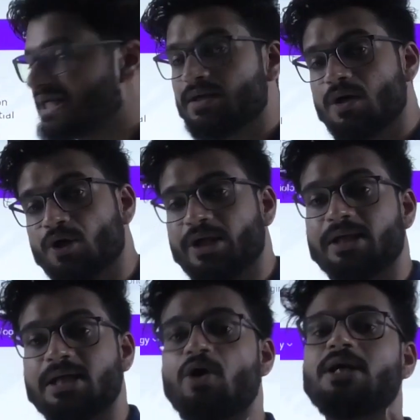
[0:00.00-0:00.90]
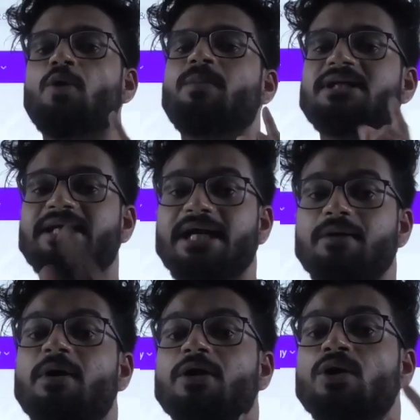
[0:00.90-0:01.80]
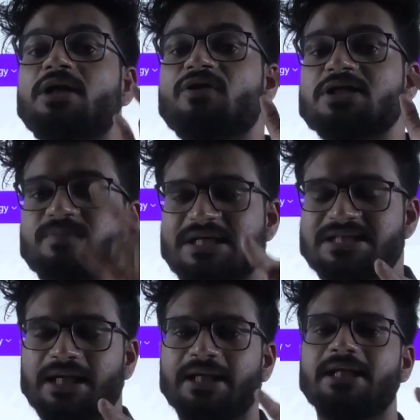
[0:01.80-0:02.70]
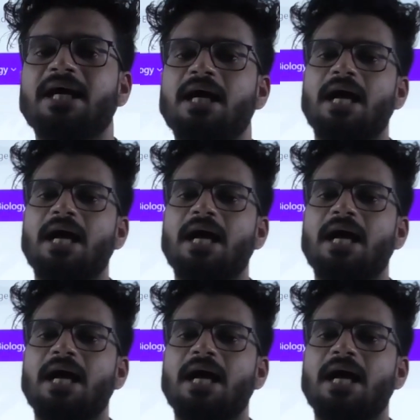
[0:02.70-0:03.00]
is like, okay, now I'll open the gate, but only for a split second.